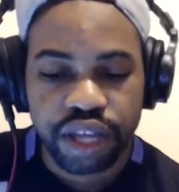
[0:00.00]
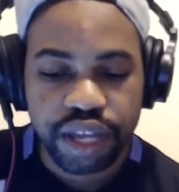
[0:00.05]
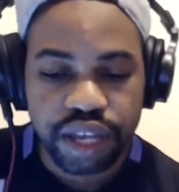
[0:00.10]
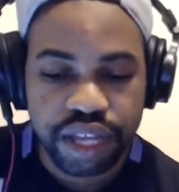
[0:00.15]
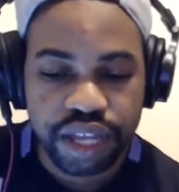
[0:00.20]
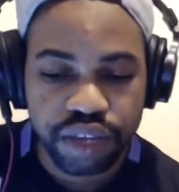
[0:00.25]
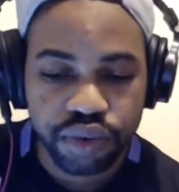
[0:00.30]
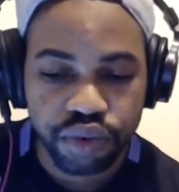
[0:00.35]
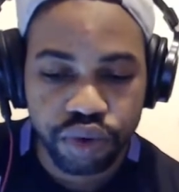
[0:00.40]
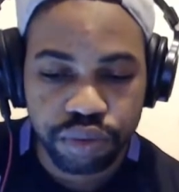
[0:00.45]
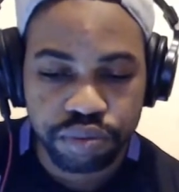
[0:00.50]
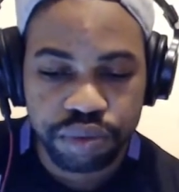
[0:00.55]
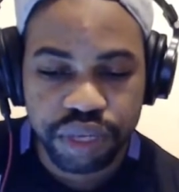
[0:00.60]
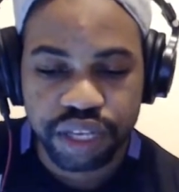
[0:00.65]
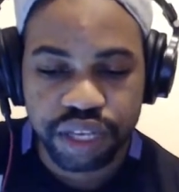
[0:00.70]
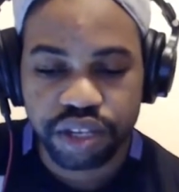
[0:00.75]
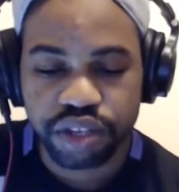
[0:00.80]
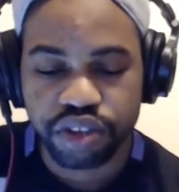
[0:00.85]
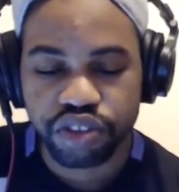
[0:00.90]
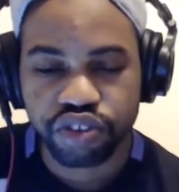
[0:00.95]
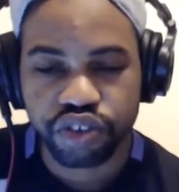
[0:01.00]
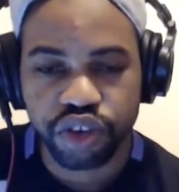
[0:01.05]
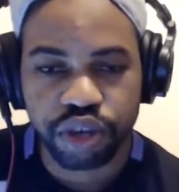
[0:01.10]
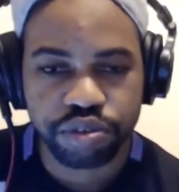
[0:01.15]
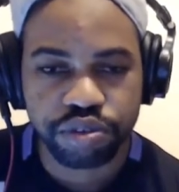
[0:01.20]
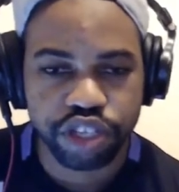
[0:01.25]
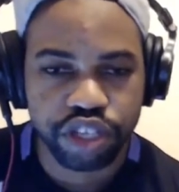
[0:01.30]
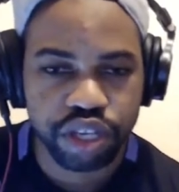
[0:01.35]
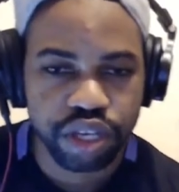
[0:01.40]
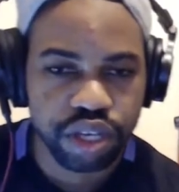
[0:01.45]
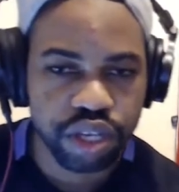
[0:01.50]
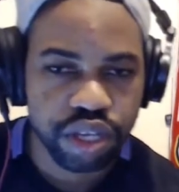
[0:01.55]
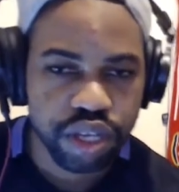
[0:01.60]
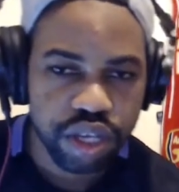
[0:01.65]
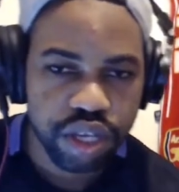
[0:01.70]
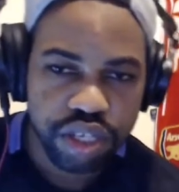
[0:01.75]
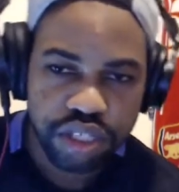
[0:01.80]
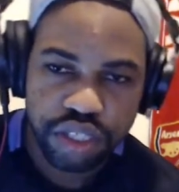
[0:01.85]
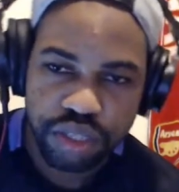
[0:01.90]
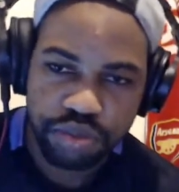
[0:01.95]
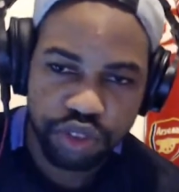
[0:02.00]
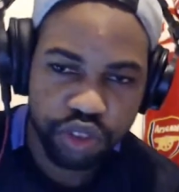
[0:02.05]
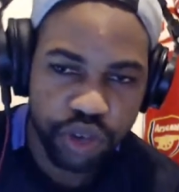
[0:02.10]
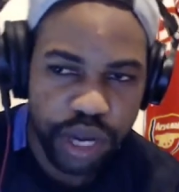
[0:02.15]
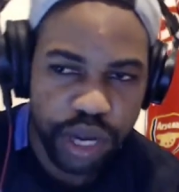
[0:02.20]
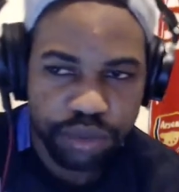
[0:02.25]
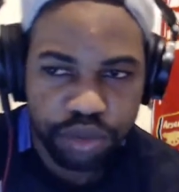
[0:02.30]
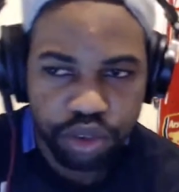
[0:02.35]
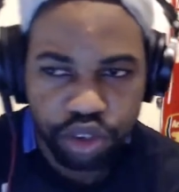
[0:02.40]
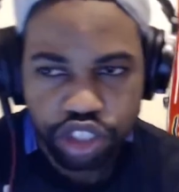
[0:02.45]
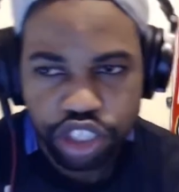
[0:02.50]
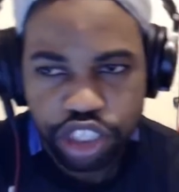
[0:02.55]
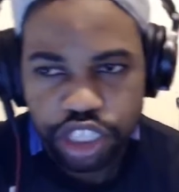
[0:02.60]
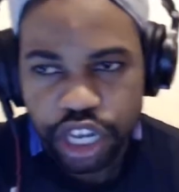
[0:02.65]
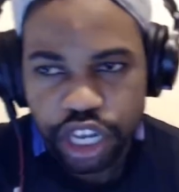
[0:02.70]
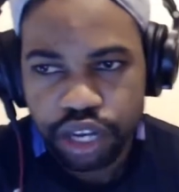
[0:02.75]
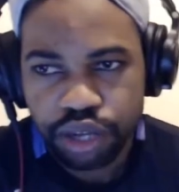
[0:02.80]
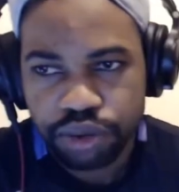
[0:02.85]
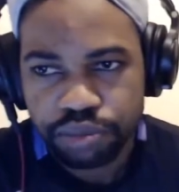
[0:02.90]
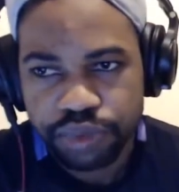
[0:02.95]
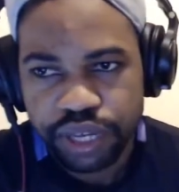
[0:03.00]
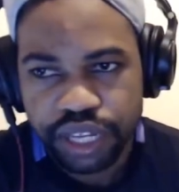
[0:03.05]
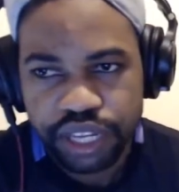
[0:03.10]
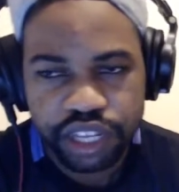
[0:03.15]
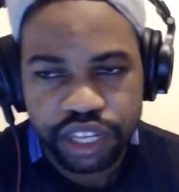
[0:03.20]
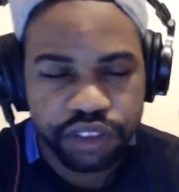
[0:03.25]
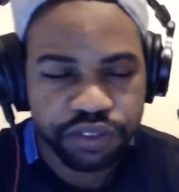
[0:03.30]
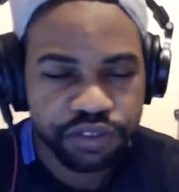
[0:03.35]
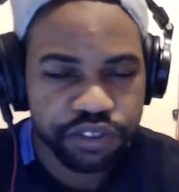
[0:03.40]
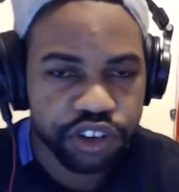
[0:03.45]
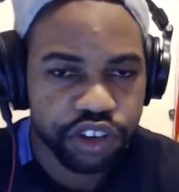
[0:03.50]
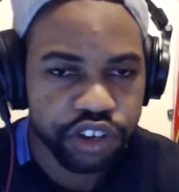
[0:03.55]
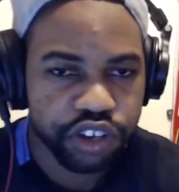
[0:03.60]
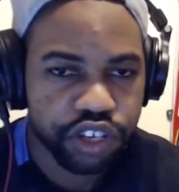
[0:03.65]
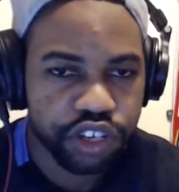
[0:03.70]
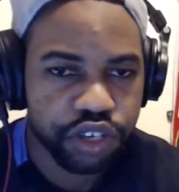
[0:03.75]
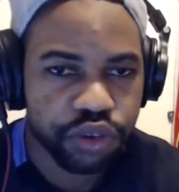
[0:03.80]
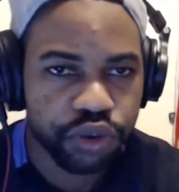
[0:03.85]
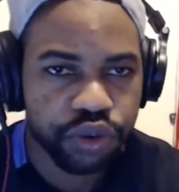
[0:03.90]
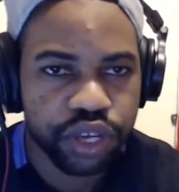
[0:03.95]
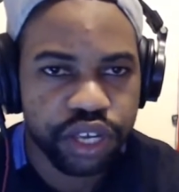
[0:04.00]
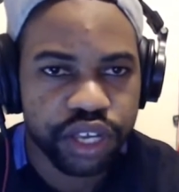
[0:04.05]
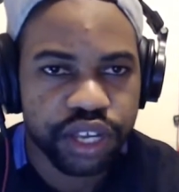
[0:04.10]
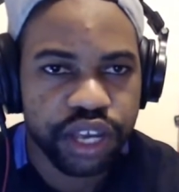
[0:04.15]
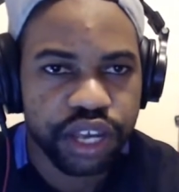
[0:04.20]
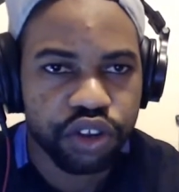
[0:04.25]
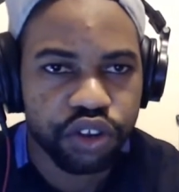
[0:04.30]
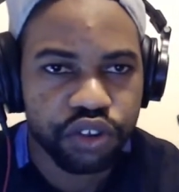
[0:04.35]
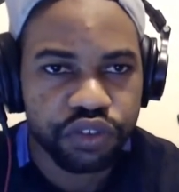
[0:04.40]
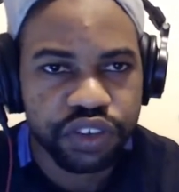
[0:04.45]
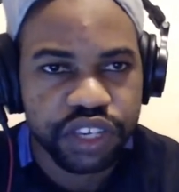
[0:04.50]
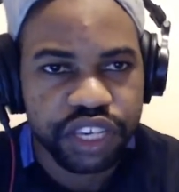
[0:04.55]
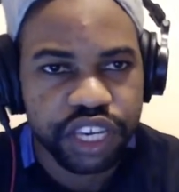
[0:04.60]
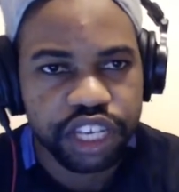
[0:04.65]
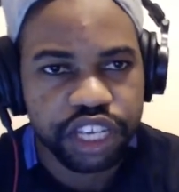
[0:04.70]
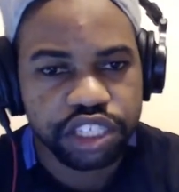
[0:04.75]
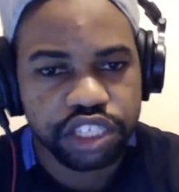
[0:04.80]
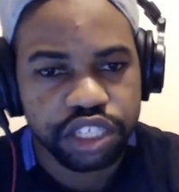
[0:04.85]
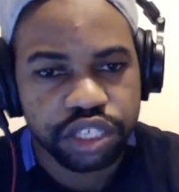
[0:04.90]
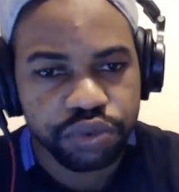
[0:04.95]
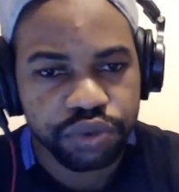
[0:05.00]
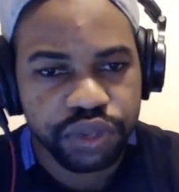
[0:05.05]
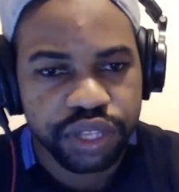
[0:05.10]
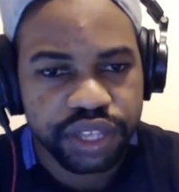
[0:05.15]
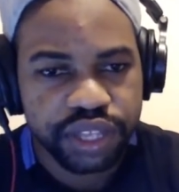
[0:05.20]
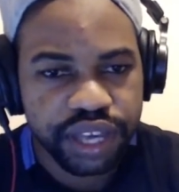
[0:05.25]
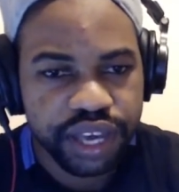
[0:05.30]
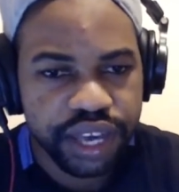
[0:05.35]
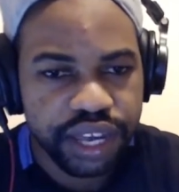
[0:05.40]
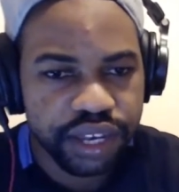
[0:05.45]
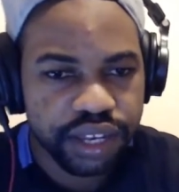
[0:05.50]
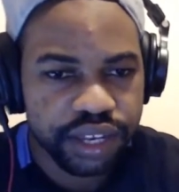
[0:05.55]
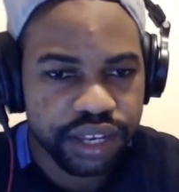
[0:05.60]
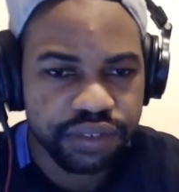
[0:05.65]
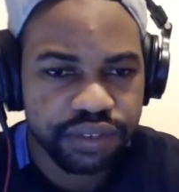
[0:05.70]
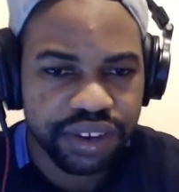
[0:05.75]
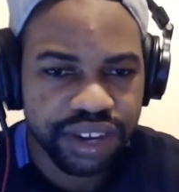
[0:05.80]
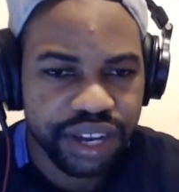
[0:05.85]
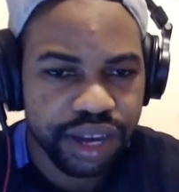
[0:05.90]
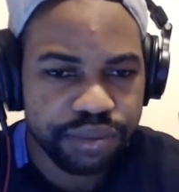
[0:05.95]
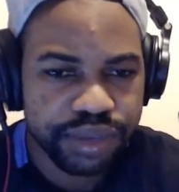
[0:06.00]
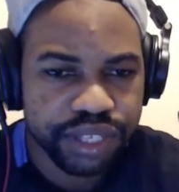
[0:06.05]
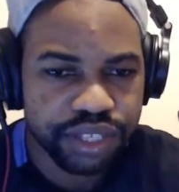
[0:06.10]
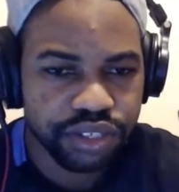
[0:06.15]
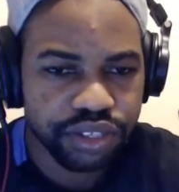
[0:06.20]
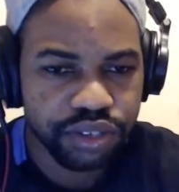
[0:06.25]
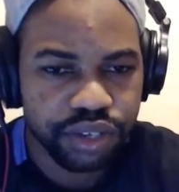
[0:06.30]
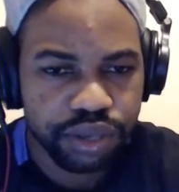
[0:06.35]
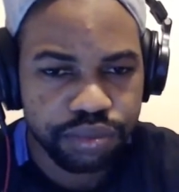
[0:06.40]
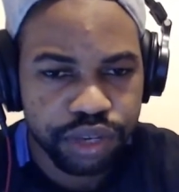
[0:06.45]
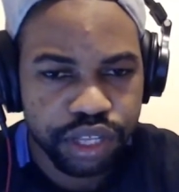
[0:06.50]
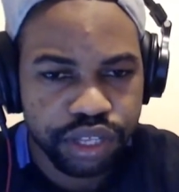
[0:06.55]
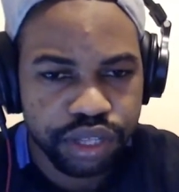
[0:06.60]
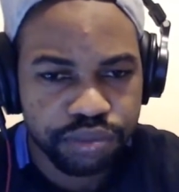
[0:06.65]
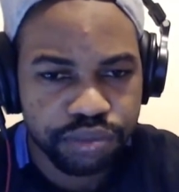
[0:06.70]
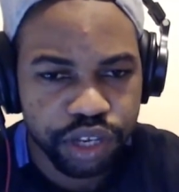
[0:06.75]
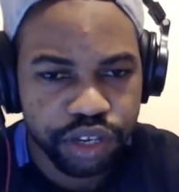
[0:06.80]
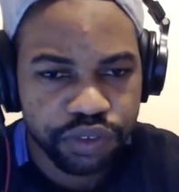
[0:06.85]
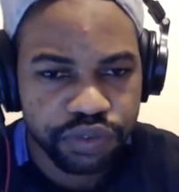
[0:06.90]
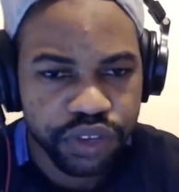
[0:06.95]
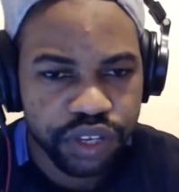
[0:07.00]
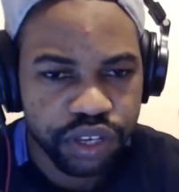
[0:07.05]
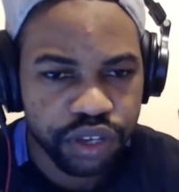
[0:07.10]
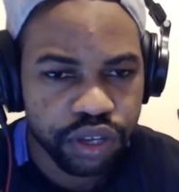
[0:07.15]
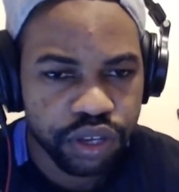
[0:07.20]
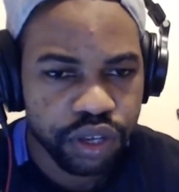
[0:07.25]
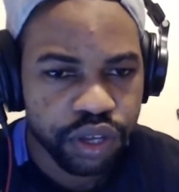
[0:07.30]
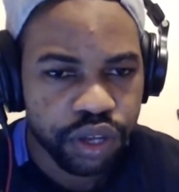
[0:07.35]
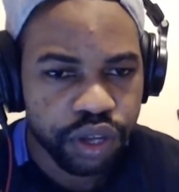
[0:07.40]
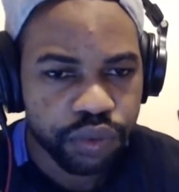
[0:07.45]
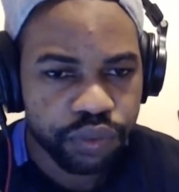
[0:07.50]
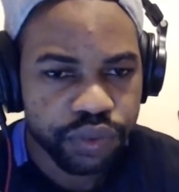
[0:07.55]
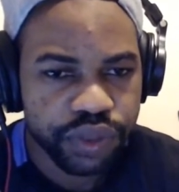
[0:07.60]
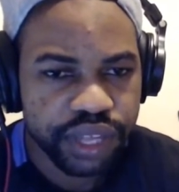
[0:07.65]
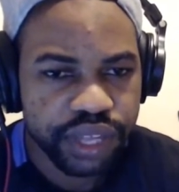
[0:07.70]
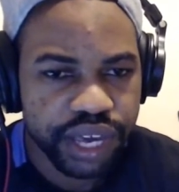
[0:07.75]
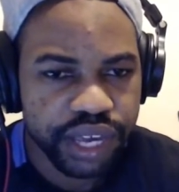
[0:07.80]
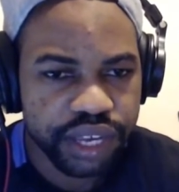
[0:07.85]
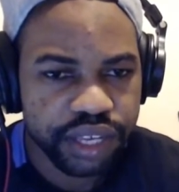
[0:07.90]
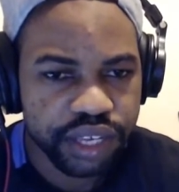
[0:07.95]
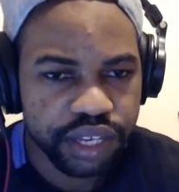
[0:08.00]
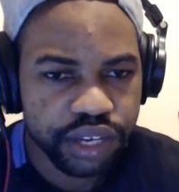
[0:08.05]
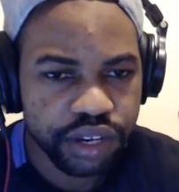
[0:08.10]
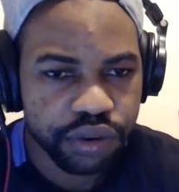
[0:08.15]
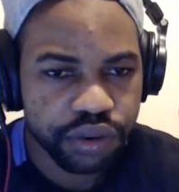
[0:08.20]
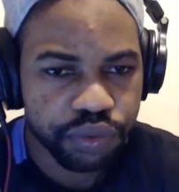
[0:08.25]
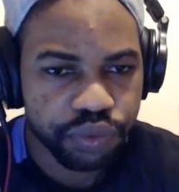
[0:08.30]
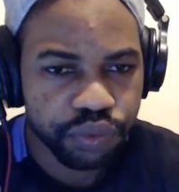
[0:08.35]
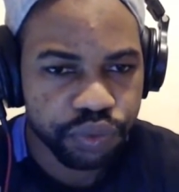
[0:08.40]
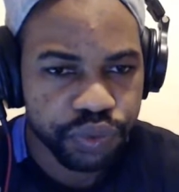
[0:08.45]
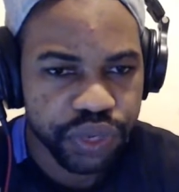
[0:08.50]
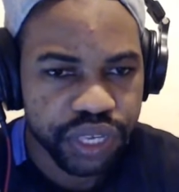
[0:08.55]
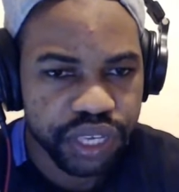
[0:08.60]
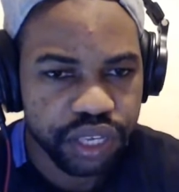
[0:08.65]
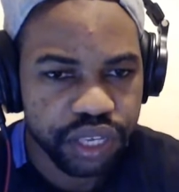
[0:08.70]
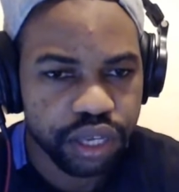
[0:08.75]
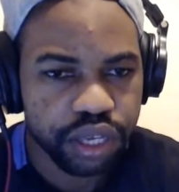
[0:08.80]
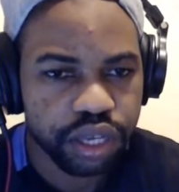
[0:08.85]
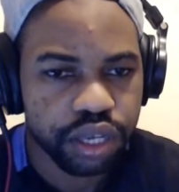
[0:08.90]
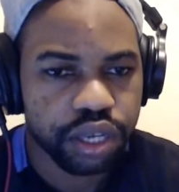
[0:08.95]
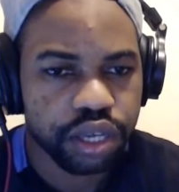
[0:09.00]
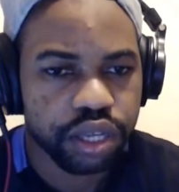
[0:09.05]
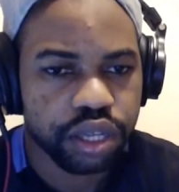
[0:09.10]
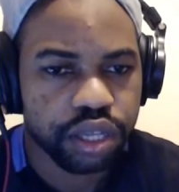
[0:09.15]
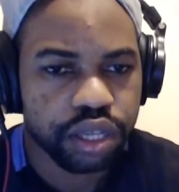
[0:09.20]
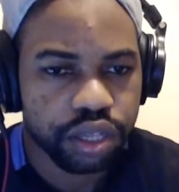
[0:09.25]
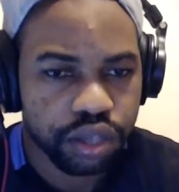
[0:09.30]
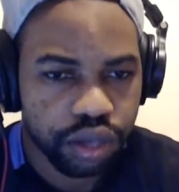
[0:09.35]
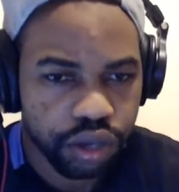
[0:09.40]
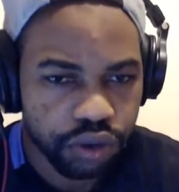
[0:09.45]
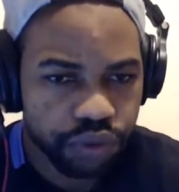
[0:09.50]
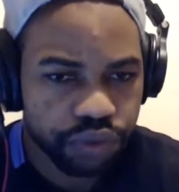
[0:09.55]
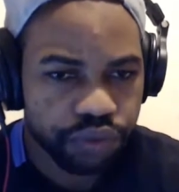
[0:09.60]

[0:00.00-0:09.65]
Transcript: Link will be in the description subscribe to the channel man if you're new hit that notification with that leave a comment too let me know anything about the video with that here we go